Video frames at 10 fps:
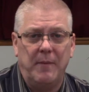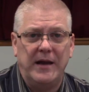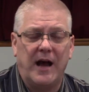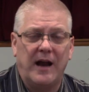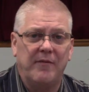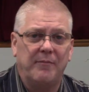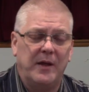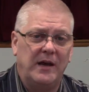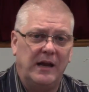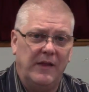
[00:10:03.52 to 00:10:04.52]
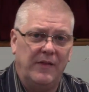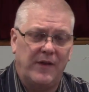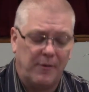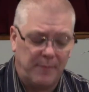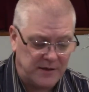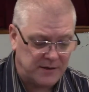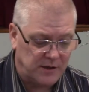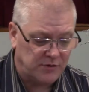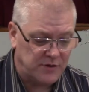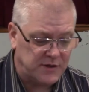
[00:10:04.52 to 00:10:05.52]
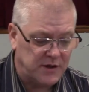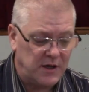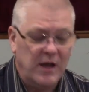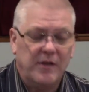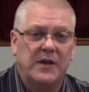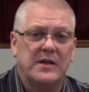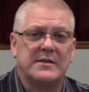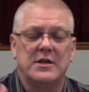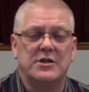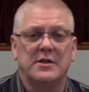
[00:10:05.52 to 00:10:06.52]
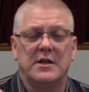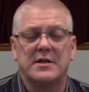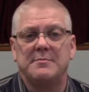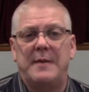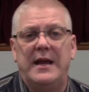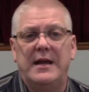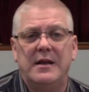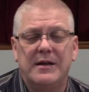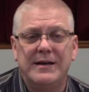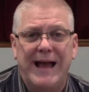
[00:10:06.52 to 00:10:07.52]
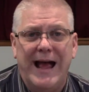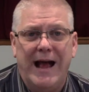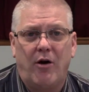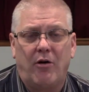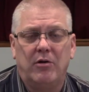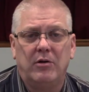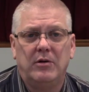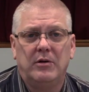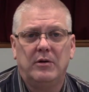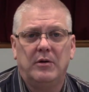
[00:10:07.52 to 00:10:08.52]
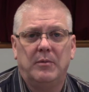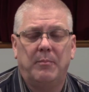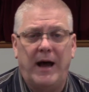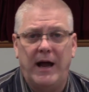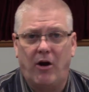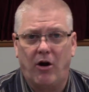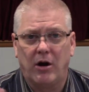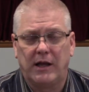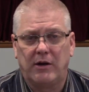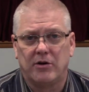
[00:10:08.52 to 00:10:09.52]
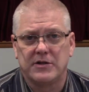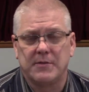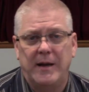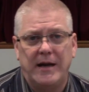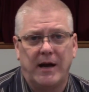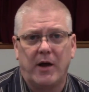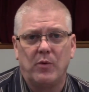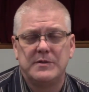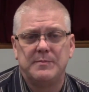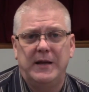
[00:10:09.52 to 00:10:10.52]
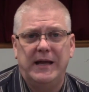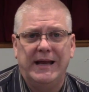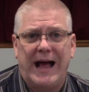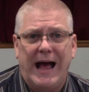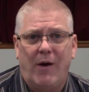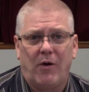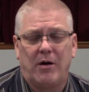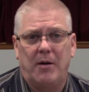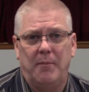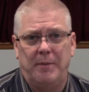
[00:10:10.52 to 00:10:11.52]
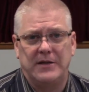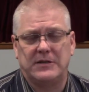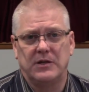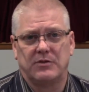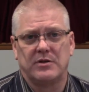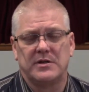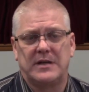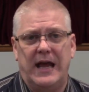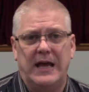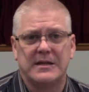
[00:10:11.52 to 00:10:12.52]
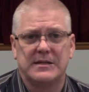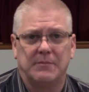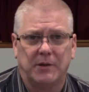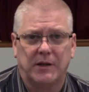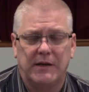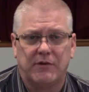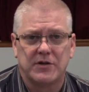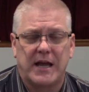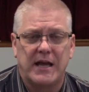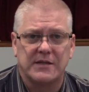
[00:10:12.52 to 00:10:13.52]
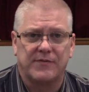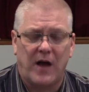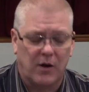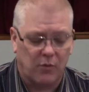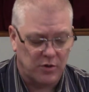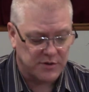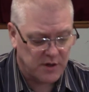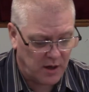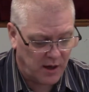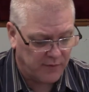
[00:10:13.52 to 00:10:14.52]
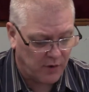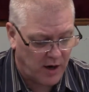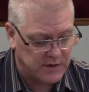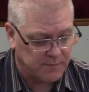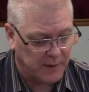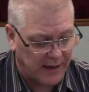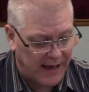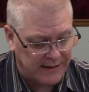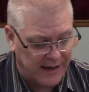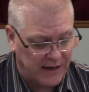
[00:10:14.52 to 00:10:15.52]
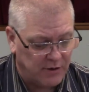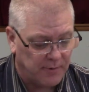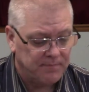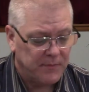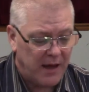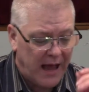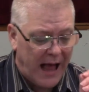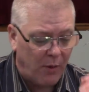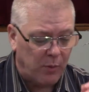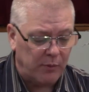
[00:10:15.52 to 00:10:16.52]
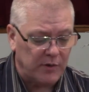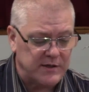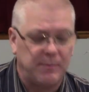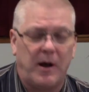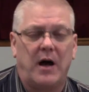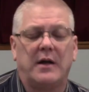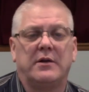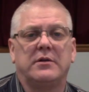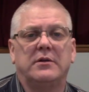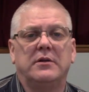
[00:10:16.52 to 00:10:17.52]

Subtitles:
may not have been in their best interest. The decision that is made now by our leaders may not always be in our best interest as believers, as followers of Christ. But like Daniel, how we respond